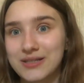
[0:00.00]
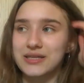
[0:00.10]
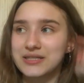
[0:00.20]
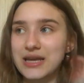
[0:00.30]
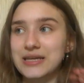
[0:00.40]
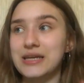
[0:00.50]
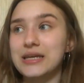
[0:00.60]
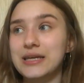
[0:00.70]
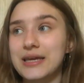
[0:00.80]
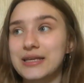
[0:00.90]
This
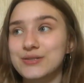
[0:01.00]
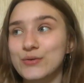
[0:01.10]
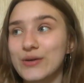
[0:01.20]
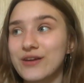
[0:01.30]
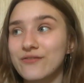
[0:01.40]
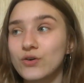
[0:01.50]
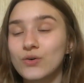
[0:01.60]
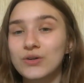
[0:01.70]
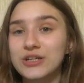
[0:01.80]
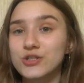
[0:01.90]
technique is great
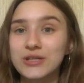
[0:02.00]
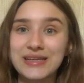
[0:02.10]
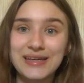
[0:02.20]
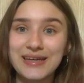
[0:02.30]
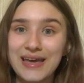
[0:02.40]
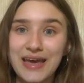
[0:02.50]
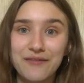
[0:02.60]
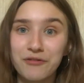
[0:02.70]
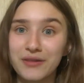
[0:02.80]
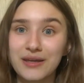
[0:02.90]
for literally
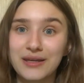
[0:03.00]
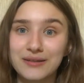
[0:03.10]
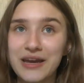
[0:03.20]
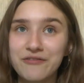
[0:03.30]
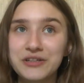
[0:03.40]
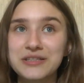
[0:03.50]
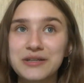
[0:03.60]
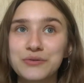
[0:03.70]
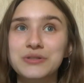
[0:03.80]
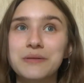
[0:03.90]
everything, every
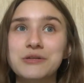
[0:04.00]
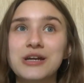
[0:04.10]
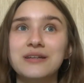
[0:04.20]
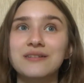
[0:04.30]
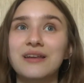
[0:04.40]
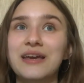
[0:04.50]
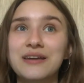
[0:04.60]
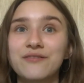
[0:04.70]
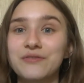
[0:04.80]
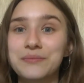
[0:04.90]
single subject.
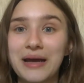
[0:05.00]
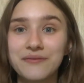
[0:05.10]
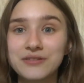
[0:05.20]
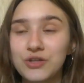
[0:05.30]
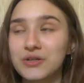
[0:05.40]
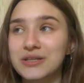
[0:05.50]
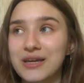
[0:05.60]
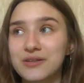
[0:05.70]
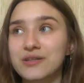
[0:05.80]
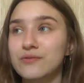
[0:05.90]
Like for maths, you could
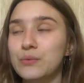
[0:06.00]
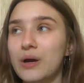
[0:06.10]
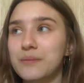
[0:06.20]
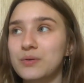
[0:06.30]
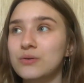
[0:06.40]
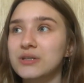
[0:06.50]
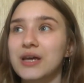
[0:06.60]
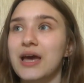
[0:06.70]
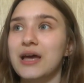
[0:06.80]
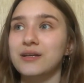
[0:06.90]
get yourself a whiteboard
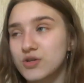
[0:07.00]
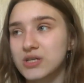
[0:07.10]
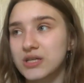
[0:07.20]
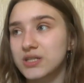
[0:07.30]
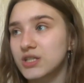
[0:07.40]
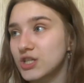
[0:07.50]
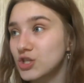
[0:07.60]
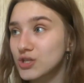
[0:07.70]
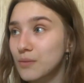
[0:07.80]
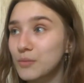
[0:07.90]
and pretend to
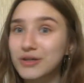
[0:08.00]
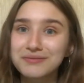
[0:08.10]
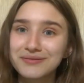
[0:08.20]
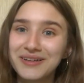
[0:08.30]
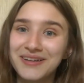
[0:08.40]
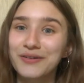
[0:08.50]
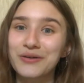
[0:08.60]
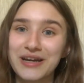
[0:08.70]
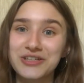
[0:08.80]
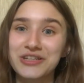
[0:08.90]
teach someone
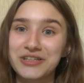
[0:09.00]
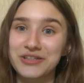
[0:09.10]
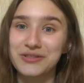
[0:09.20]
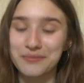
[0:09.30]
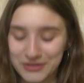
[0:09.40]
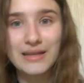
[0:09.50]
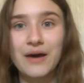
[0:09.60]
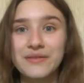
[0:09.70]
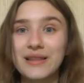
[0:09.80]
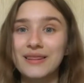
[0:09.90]
or actually teach someone.
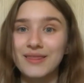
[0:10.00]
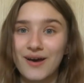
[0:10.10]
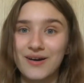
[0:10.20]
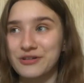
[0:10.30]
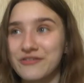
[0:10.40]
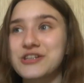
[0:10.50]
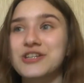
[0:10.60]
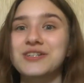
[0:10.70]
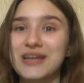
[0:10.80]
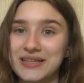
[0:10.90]
Now the last
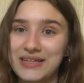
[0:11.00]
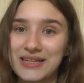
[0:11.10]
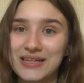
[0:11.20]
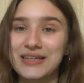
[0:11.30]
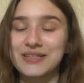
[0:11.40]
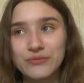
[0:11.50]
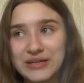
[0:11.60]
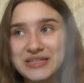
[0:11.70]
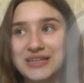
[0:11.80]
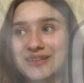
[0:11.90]
revision technique is
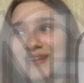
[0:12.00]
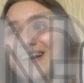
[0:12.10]
reading.